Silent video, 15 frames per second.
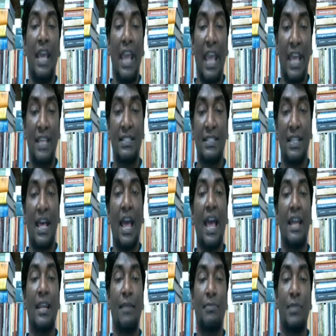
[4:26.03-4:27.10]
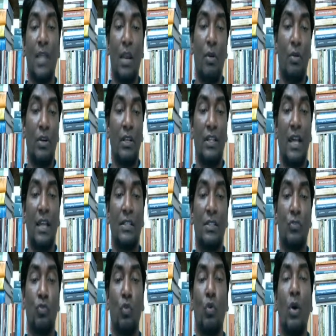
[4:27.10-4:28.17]
S and epsilon in that.
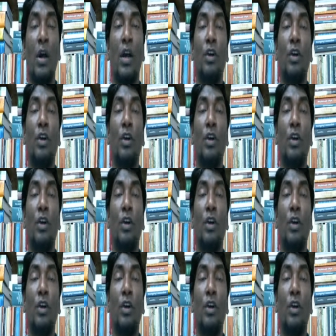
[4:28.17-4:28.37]
So